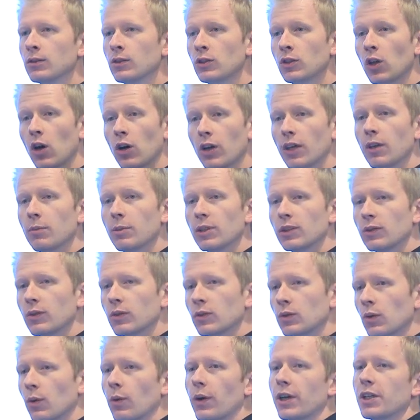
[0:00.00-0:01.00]
document
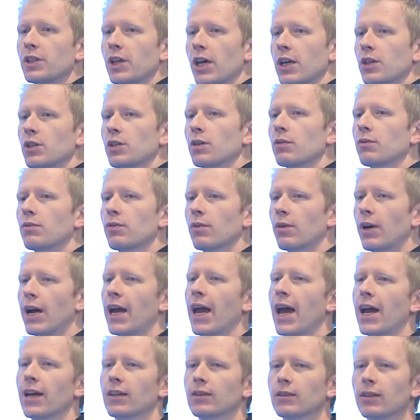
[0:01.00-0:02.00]
storage engine for
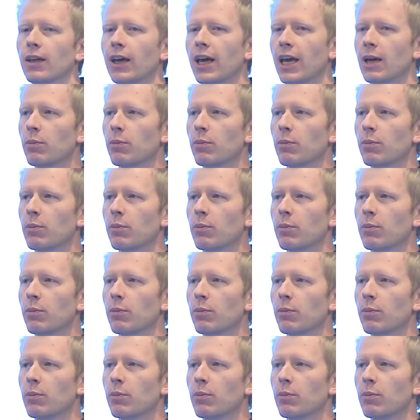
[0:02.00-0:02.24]
AX.